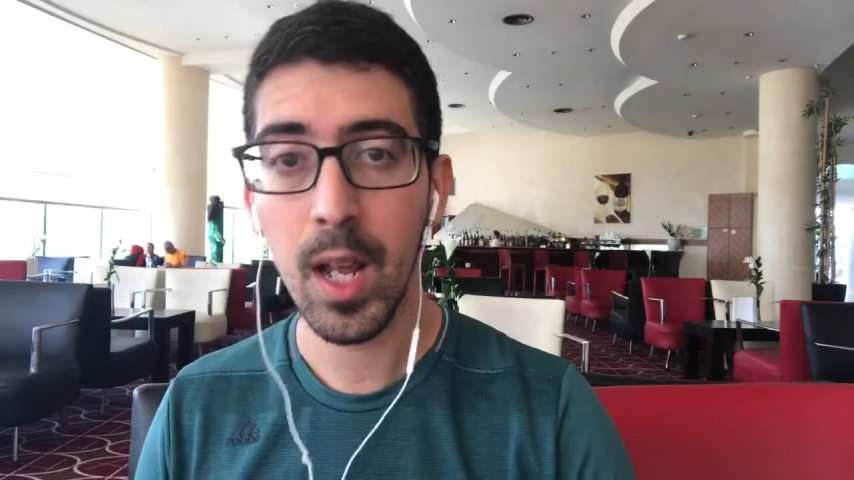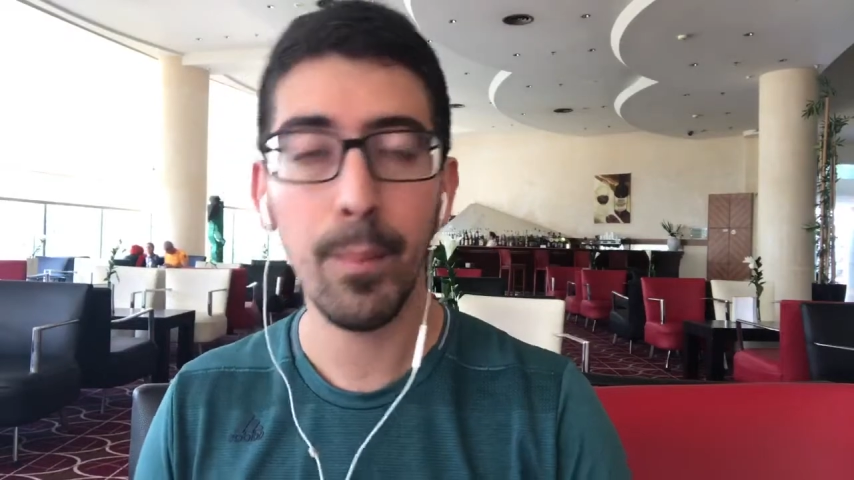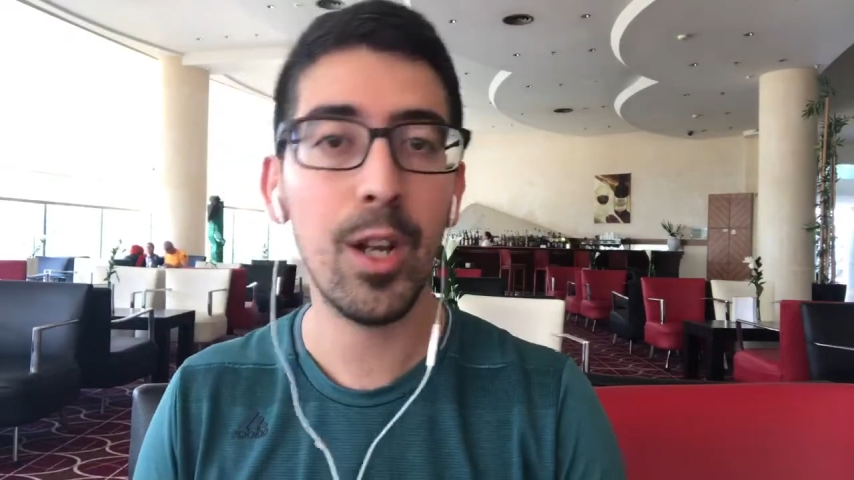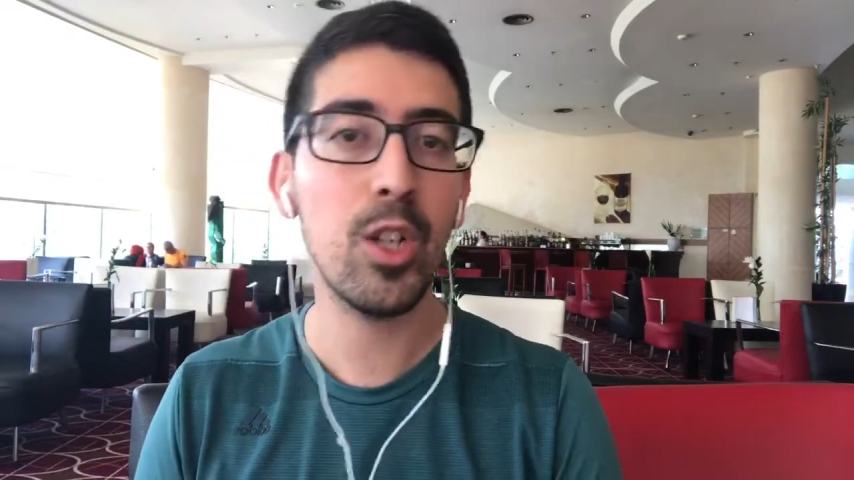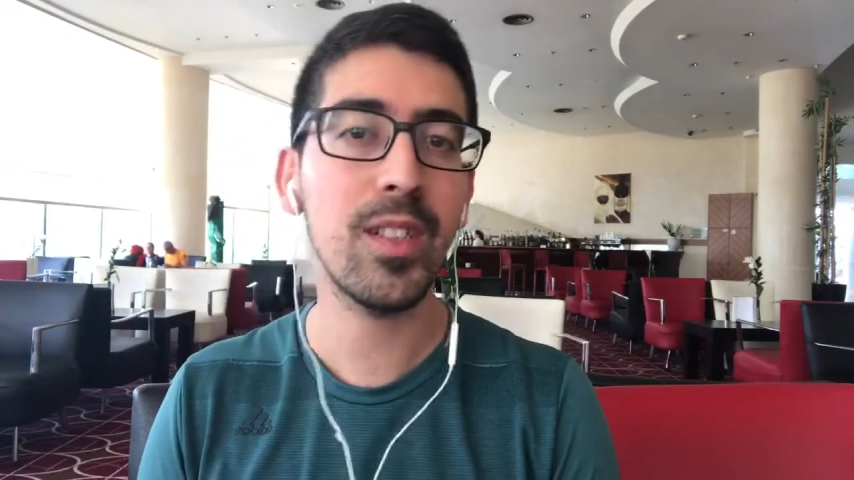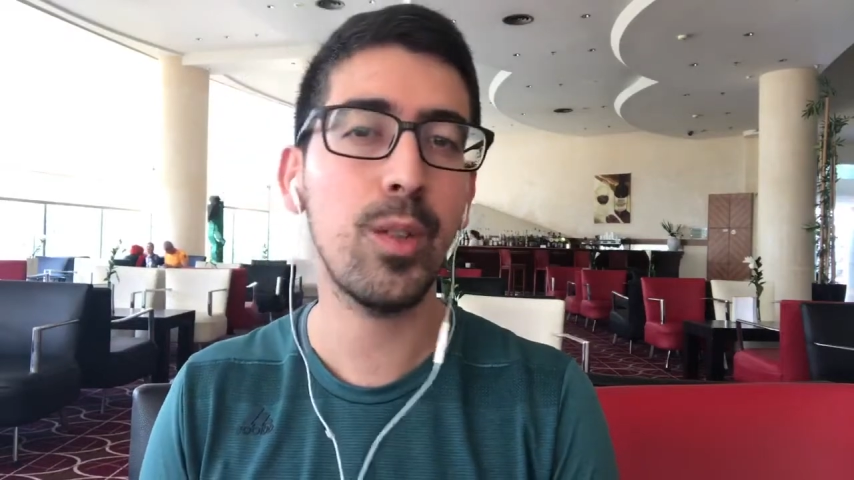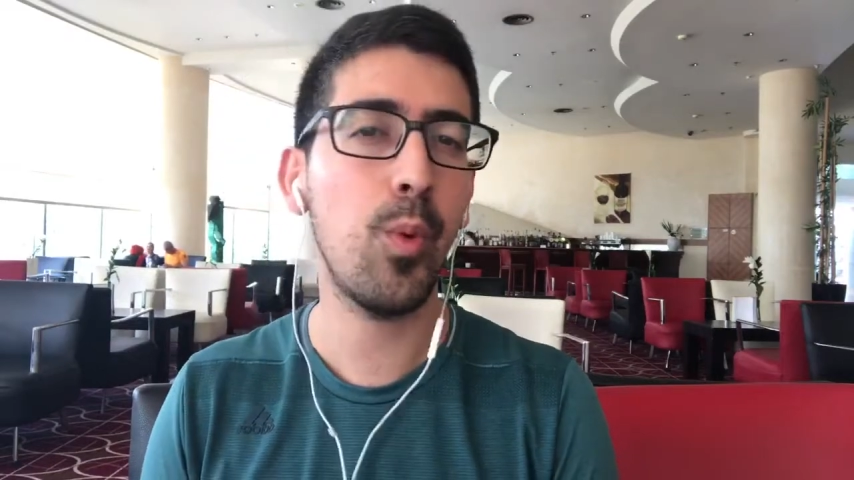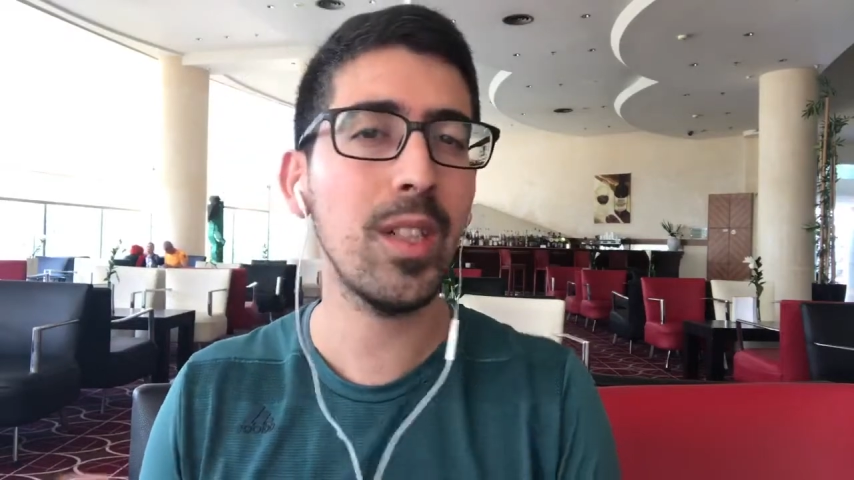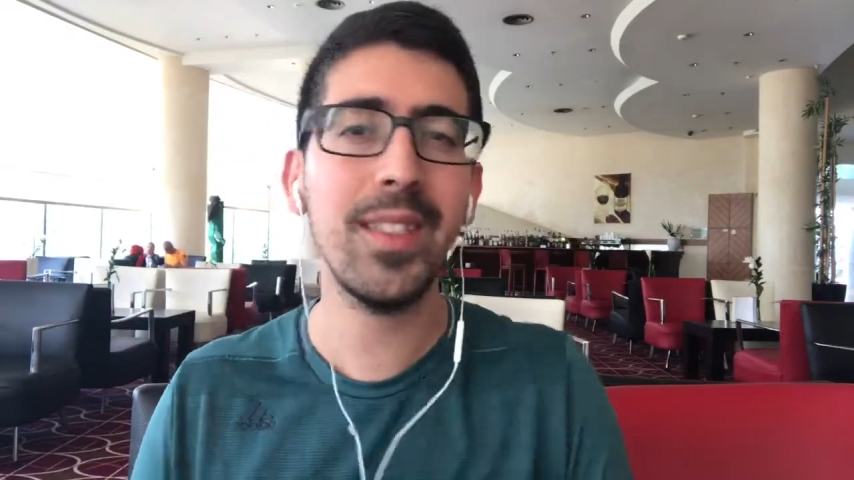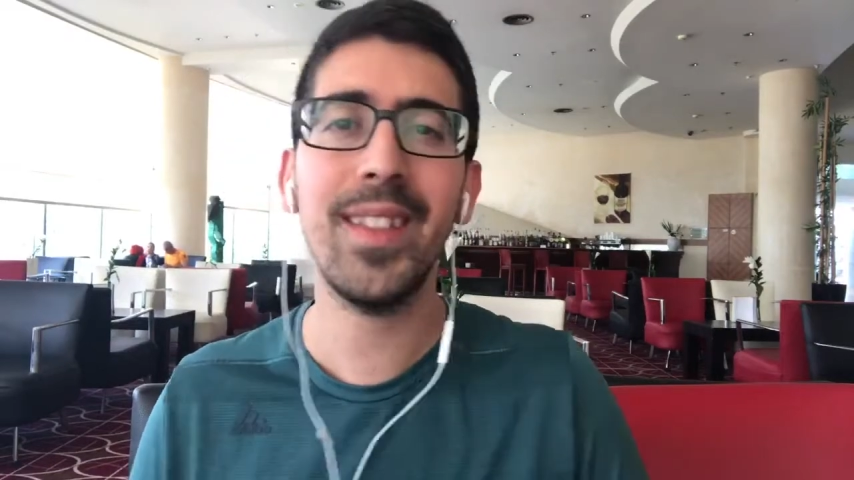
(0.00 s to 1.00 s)
because it
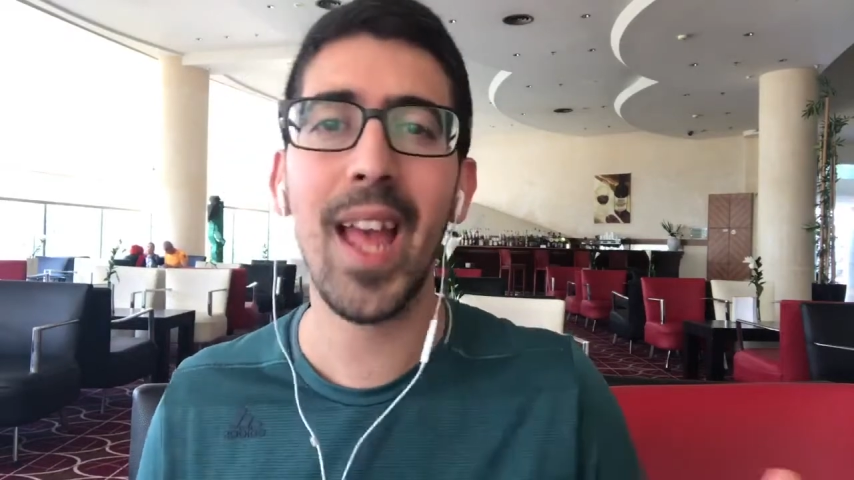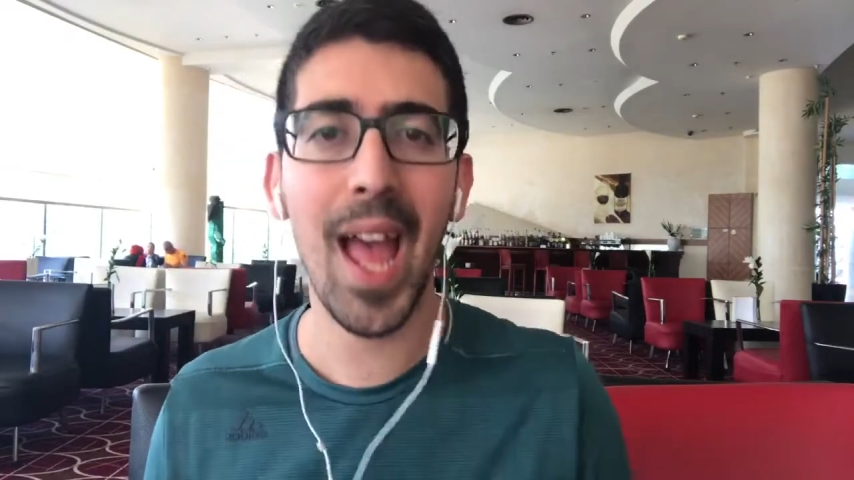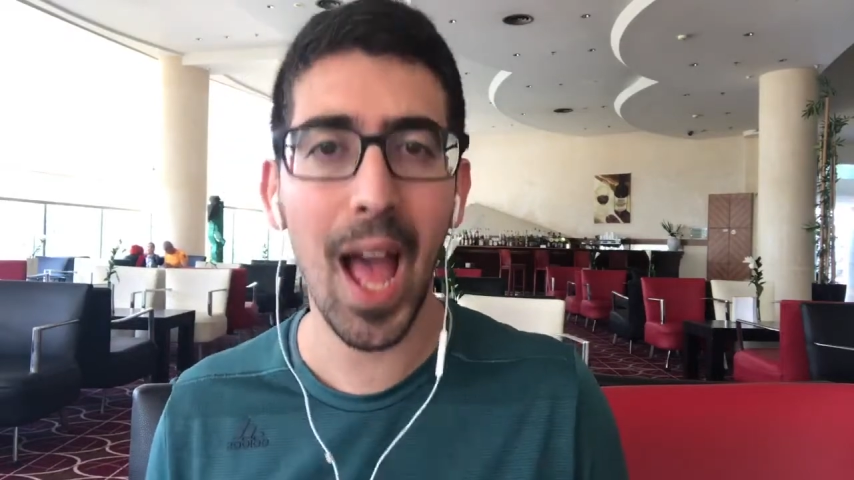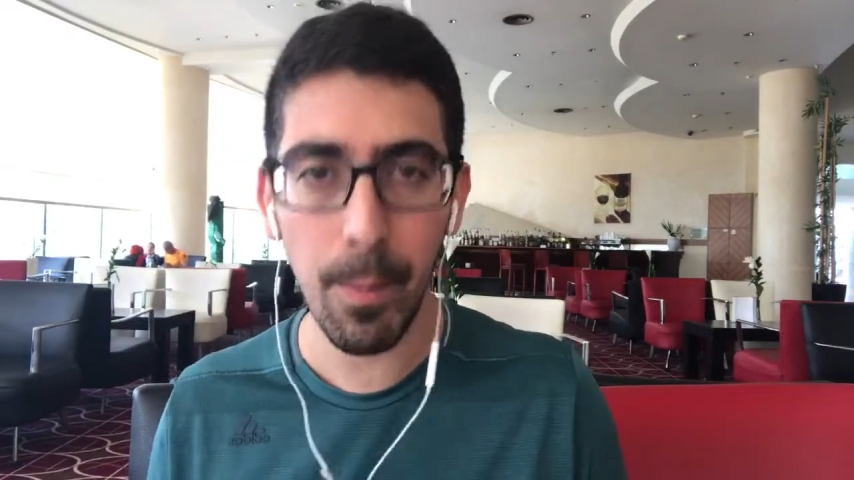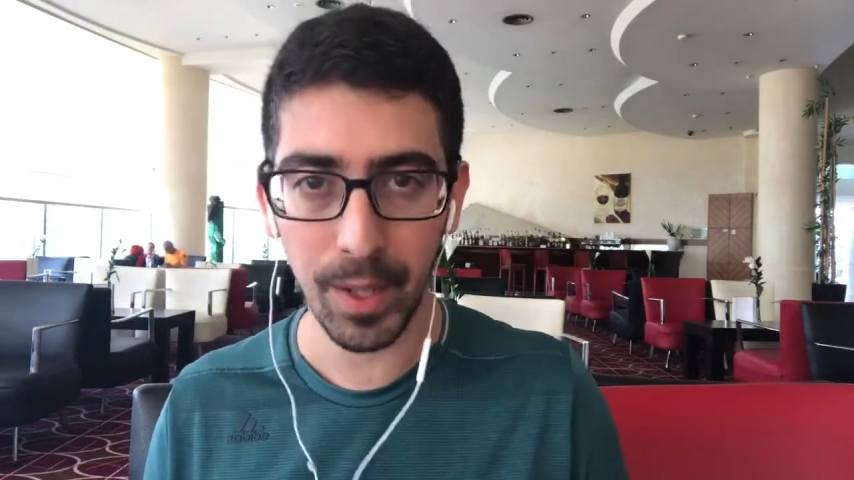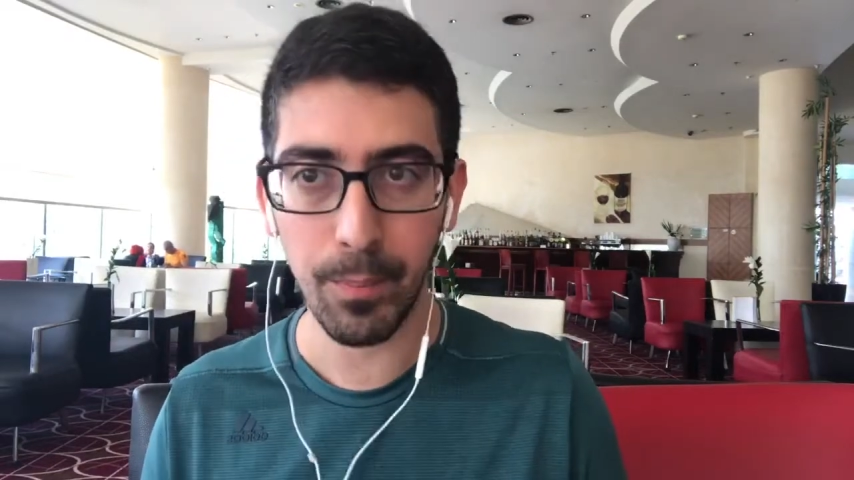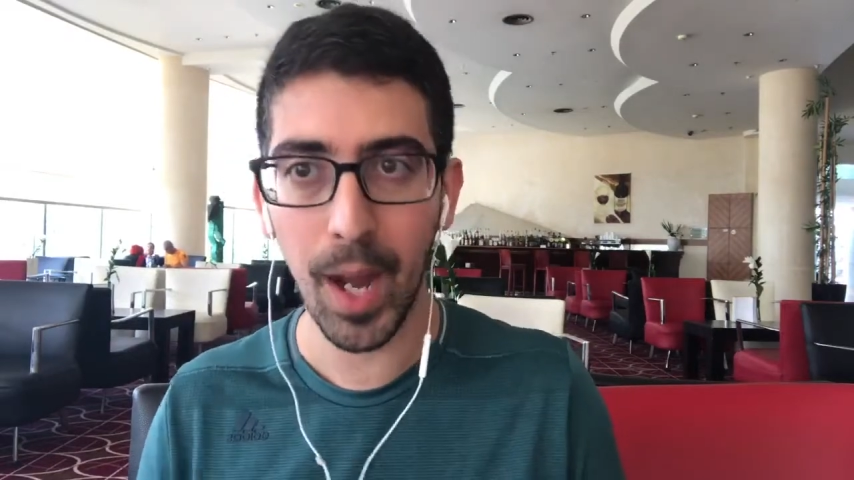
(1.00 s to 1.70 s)
wasn't a habit.